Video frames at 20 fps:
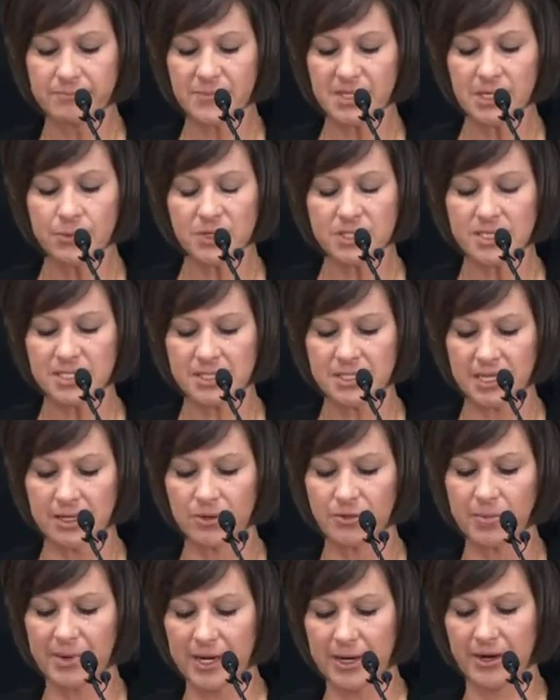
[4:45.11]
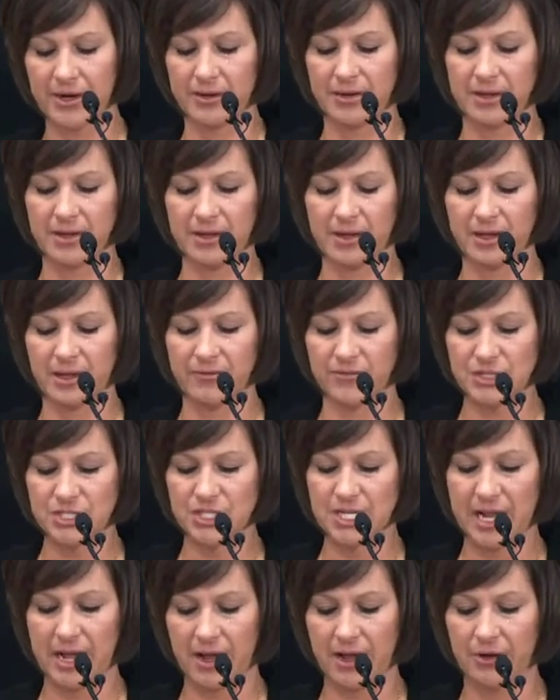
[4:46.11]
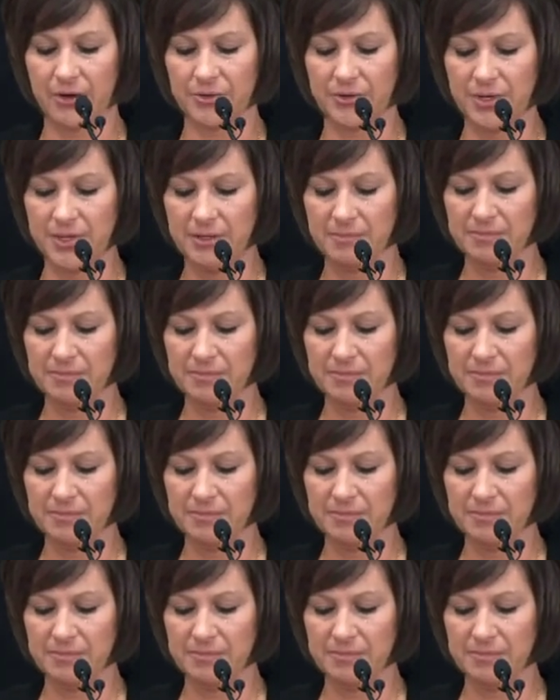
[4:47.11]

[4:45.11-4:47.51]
and was a single parent of a child.